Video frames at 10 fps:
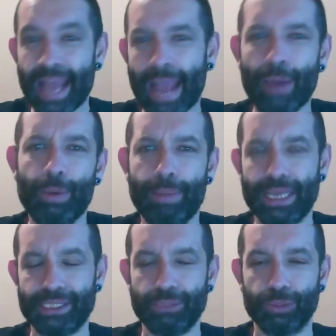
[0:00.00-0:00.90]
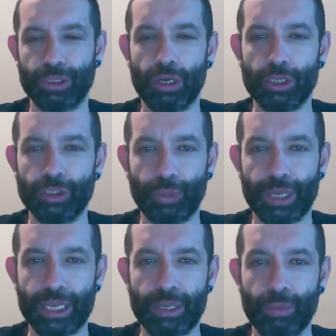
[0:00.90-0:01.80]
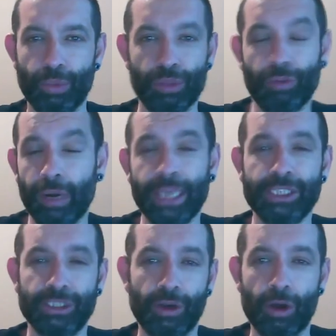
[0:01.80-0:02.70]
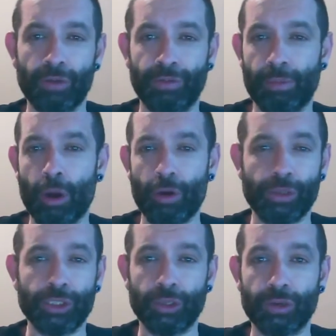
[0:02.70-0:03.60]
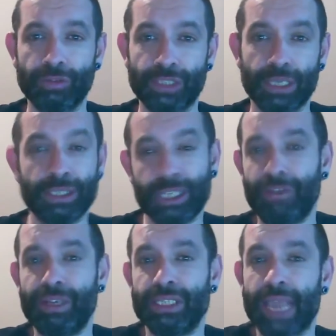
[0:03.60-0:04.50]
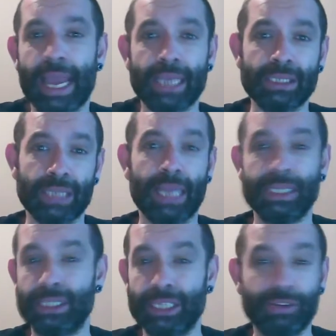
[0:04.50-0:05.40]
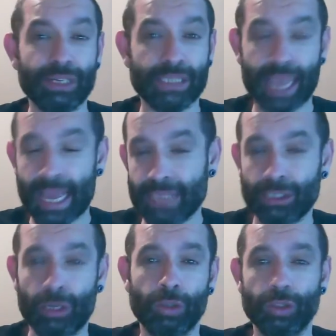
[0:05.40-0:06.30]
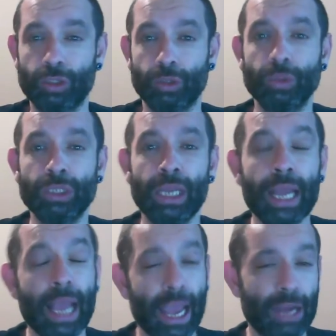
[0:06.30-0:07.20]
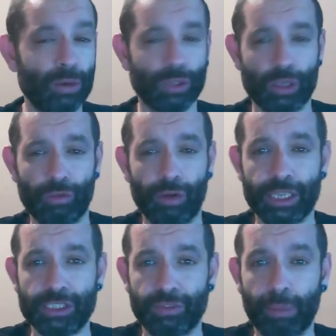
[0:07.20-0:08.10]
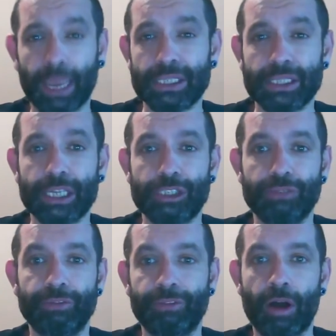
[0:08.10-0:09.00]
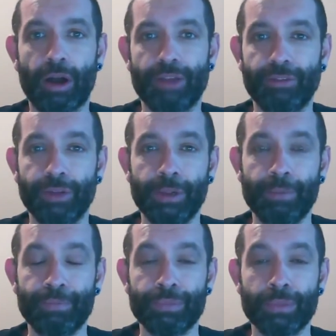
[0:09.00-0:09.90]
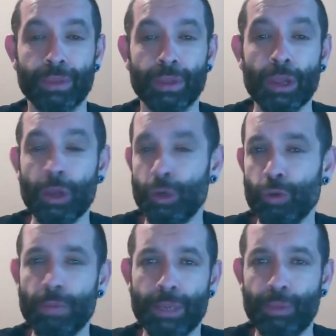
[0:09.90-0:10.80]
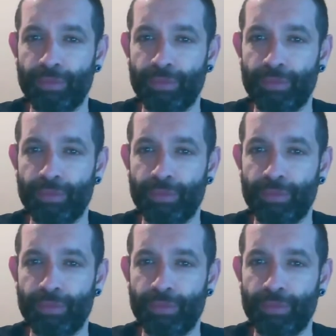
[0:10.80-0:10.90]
How amazing was last week with the release of Microsoft's Series X and Series S consoles, and also the release of PlayStation 5. Normally with